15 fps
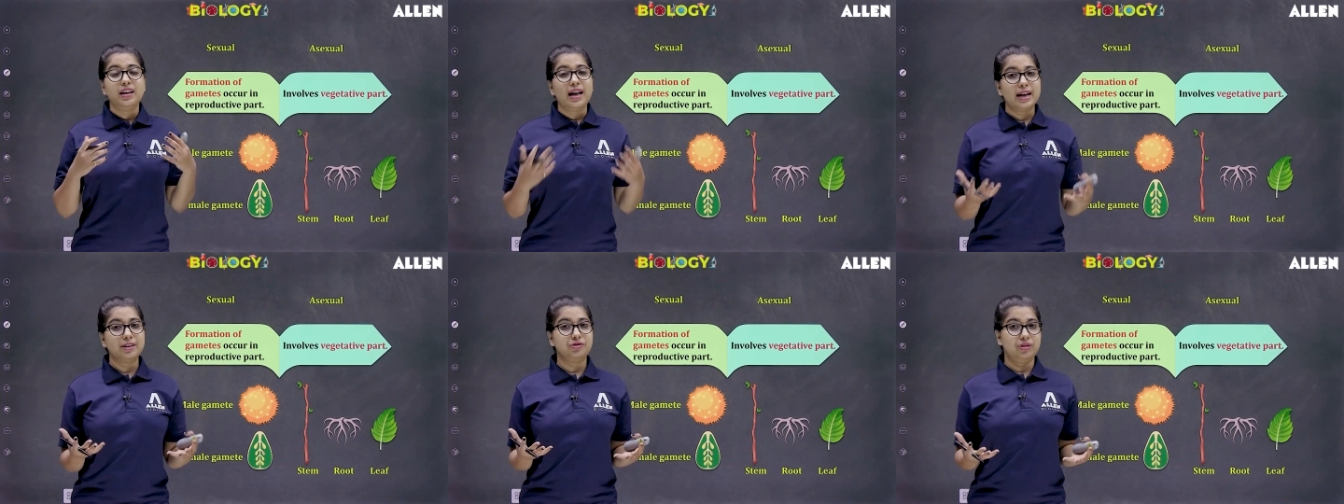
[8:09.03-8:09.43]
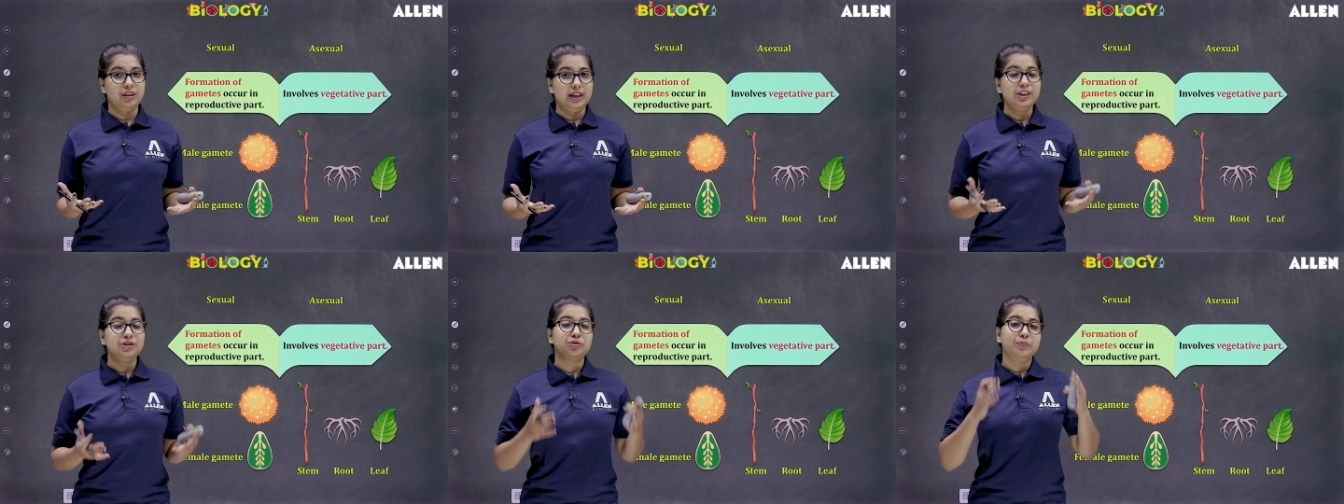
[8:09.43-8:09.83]

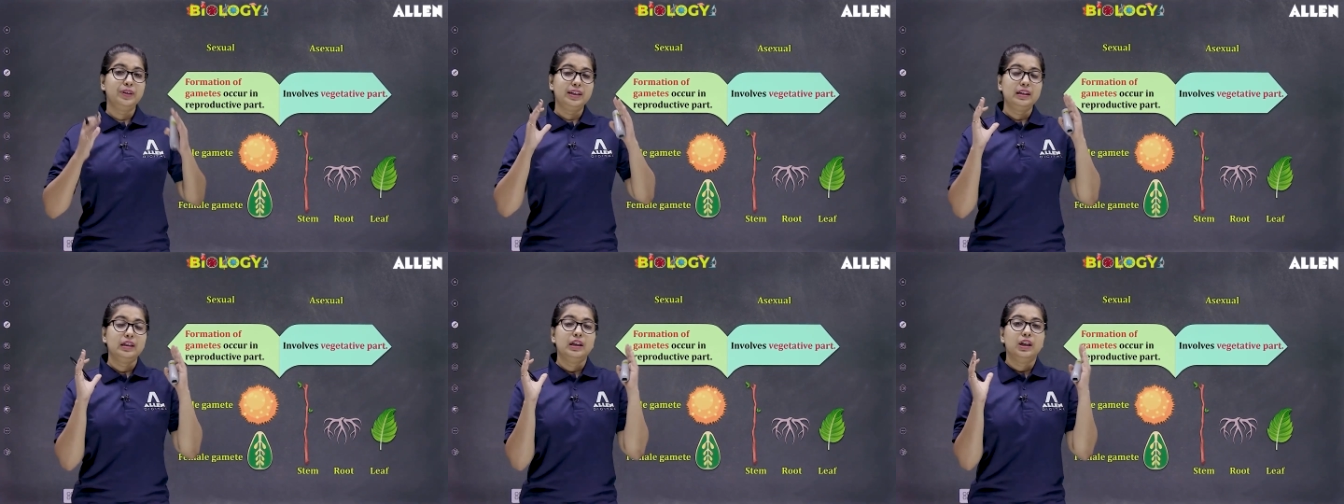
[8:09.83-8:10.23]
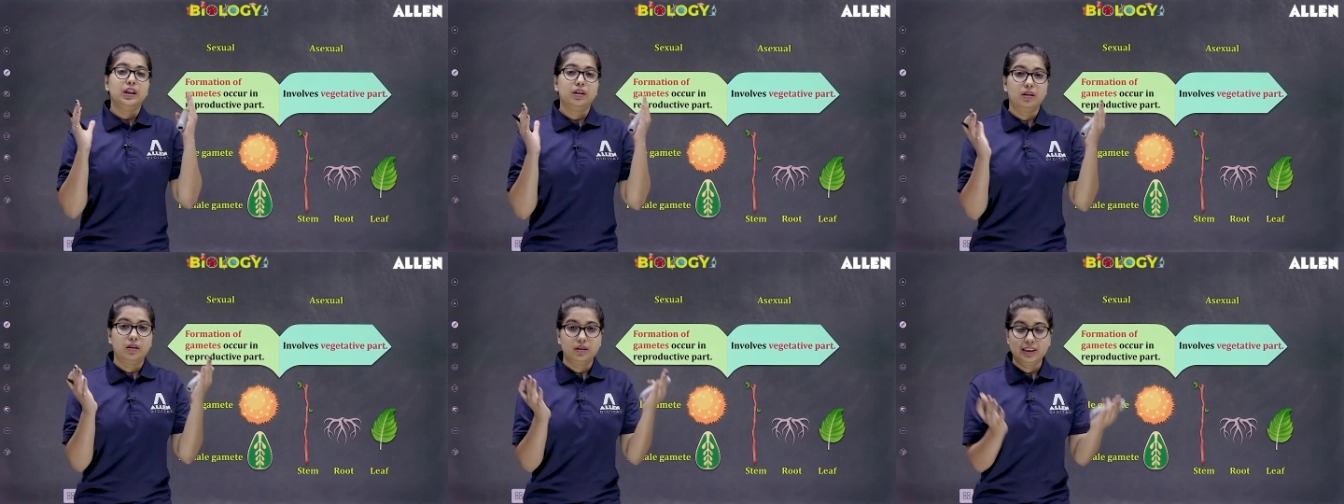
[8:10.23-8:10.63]
Actually, to be
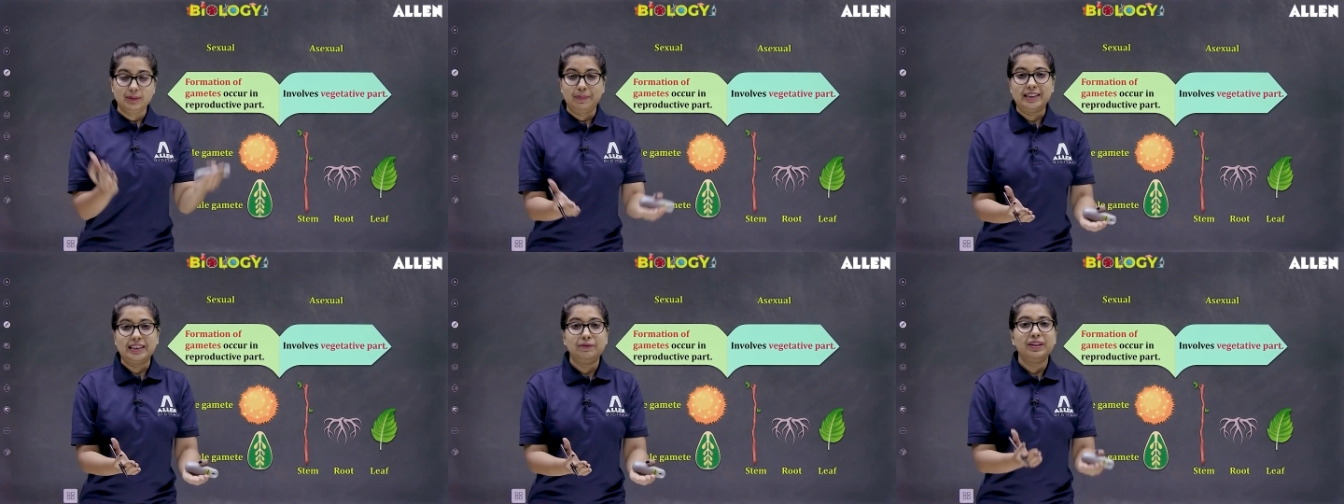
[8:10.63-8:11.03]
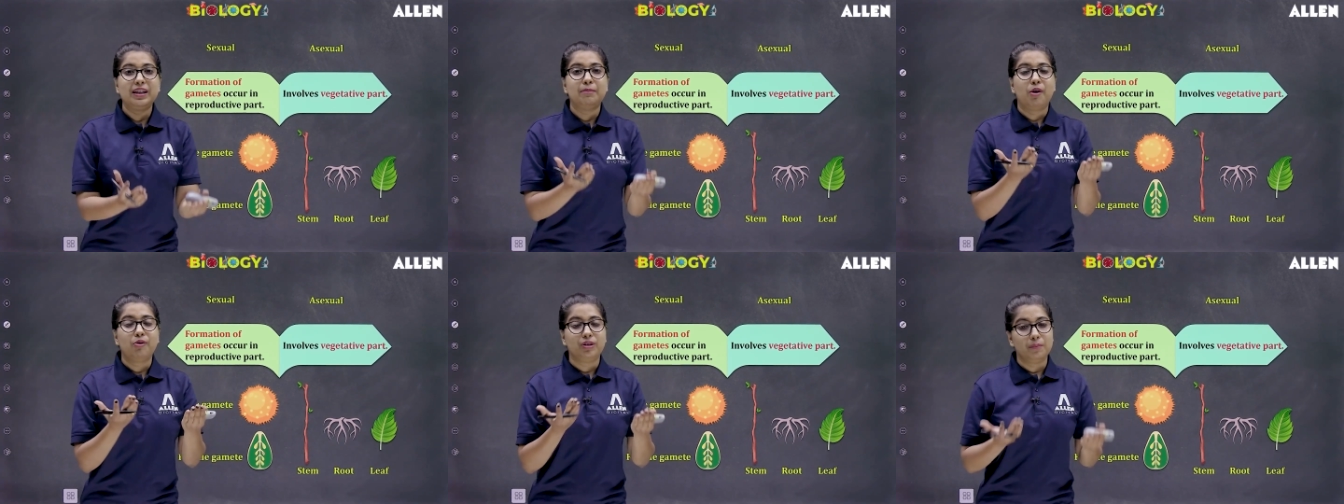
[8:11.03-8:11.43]
specific
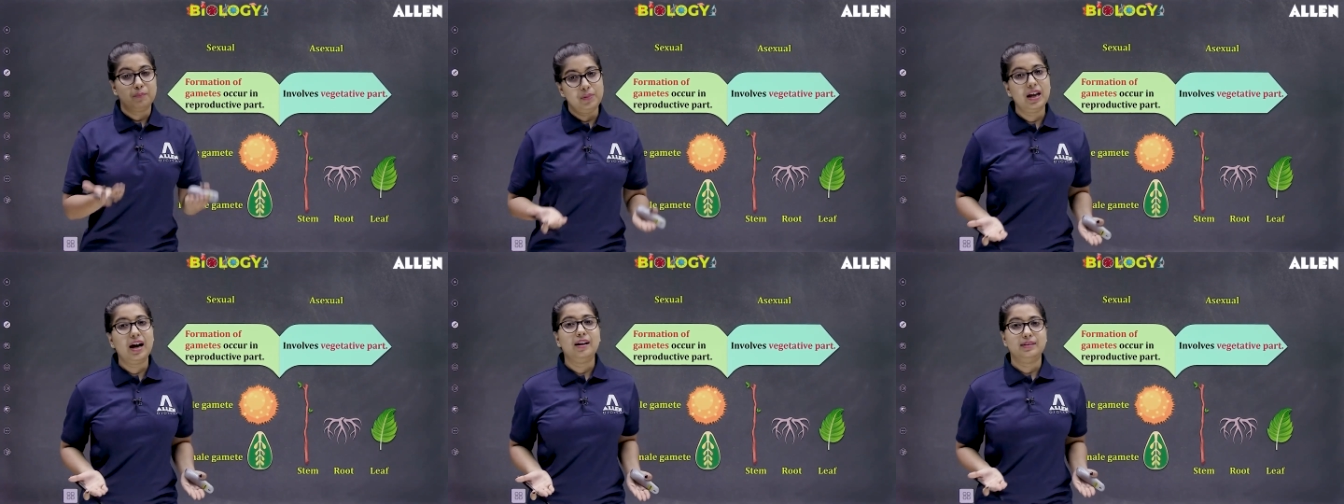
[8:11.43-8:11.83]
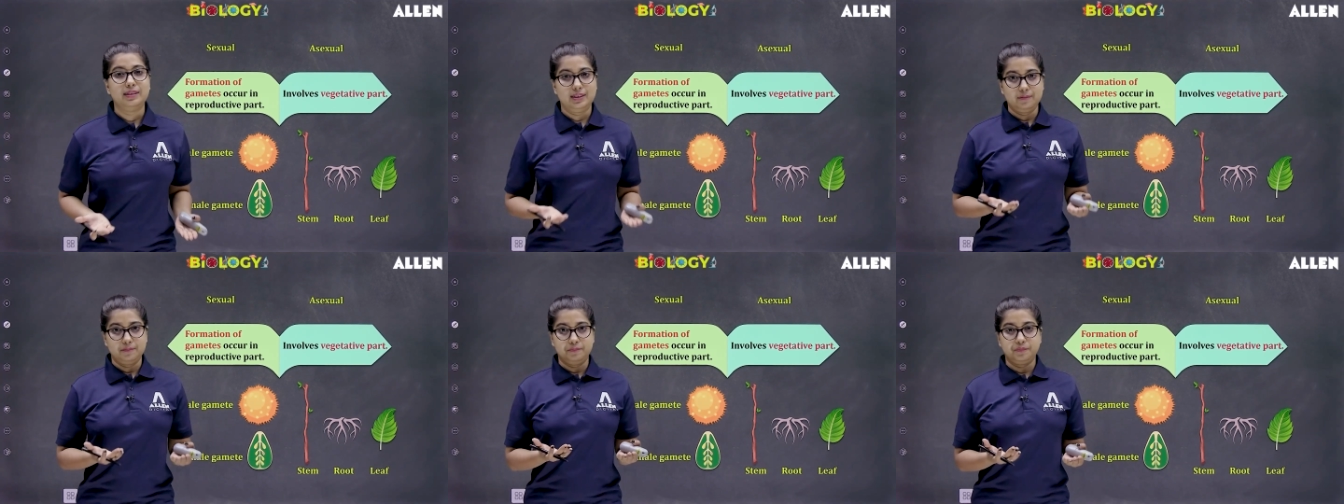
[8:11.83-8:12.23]
about the
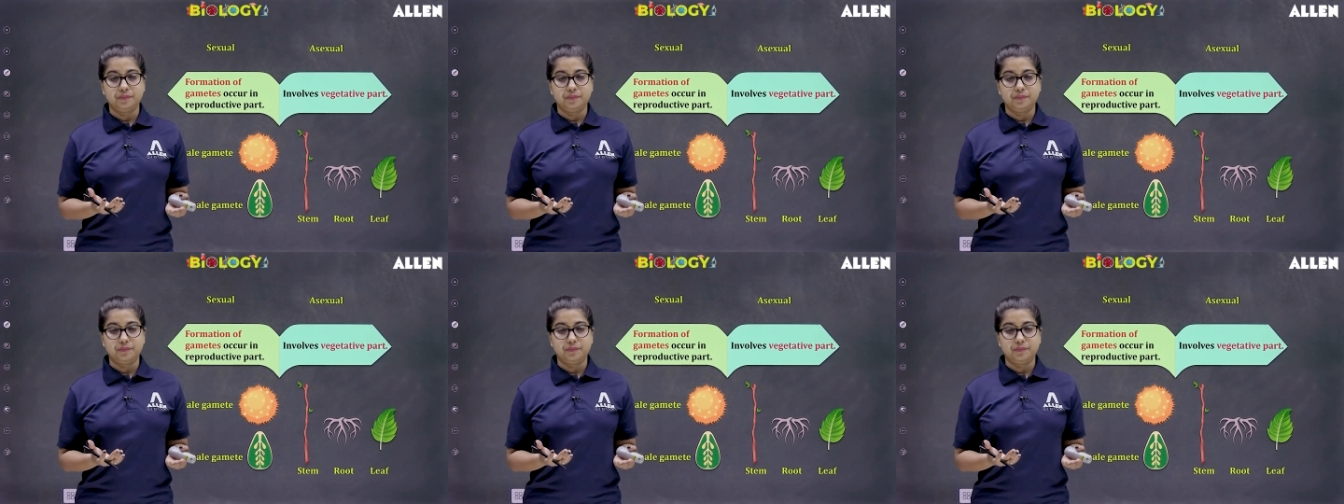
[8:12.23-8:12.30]
plants.